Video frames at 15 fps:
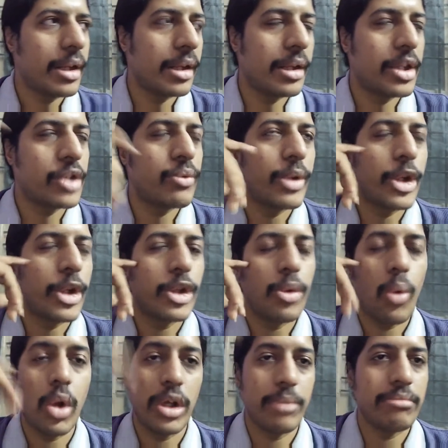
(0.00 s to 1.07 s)
in this video the
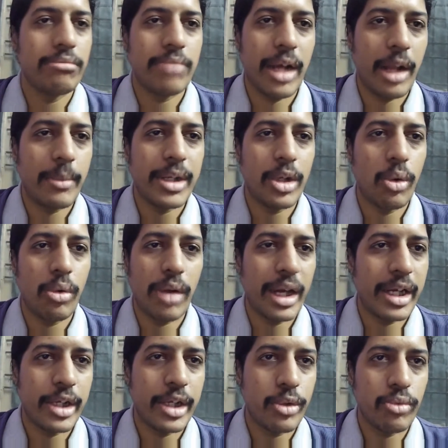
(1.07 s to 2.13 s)
volume might have been low I
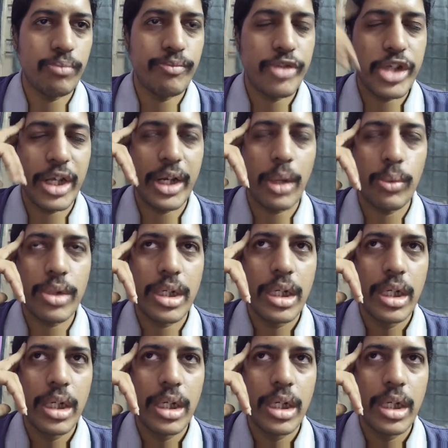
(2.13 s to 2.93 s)
need to check it out